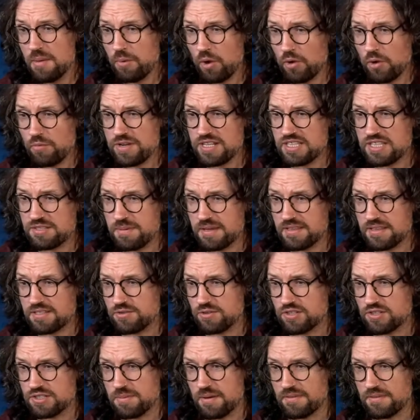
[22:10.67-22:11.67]
Paul Reed Smith
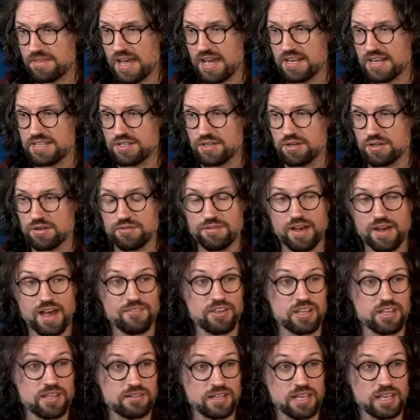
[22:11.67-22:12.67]
talks about the idea of
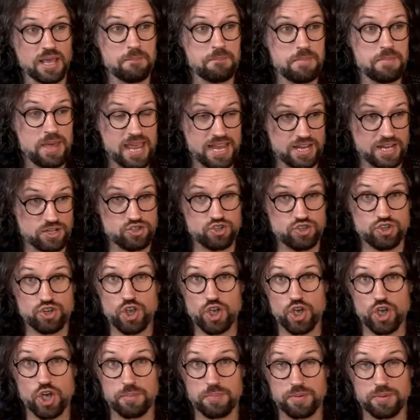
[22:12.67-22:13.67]
having like a pick
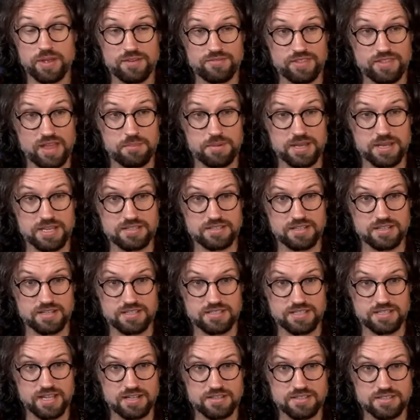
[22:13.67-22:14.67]
chirp, if that makes
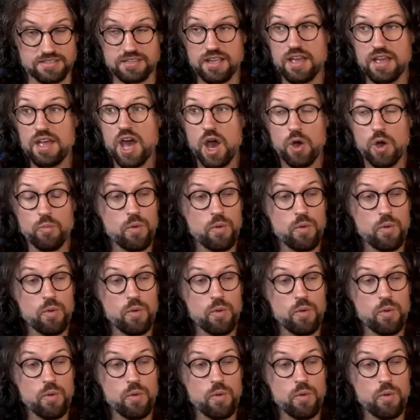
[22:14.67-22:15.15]
any sense.